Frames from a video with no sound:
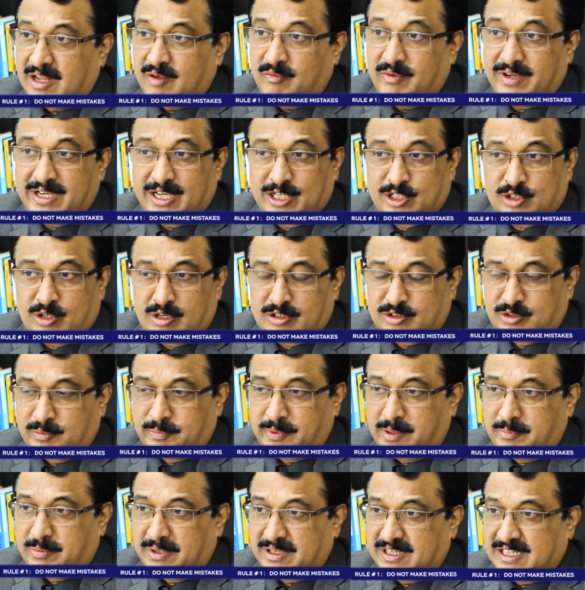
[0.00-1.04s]
When I talk to
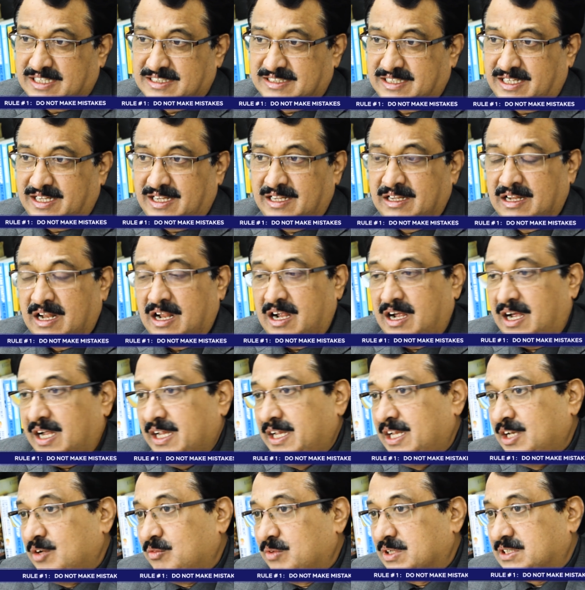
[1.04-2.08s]
people, they say, I
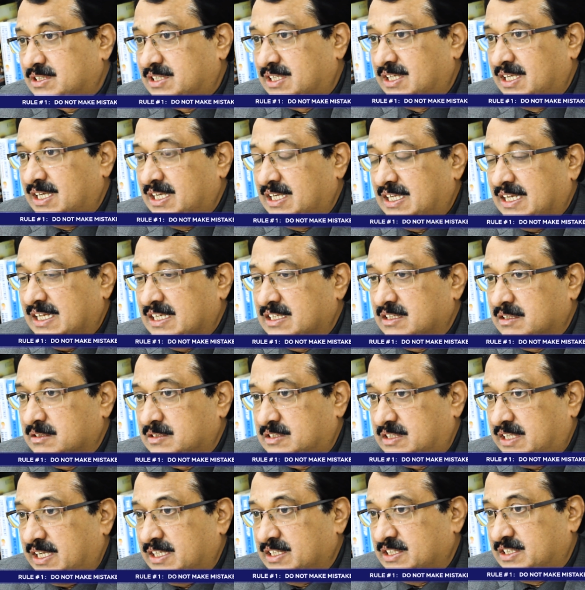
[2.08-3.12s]
invested in
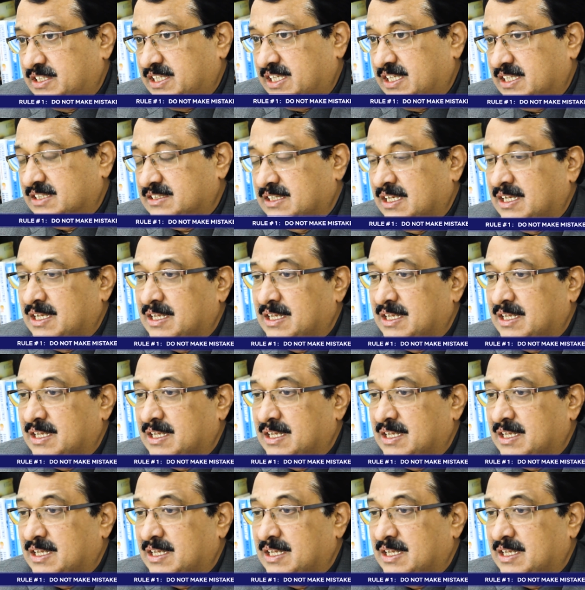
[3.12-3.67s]
10 shares,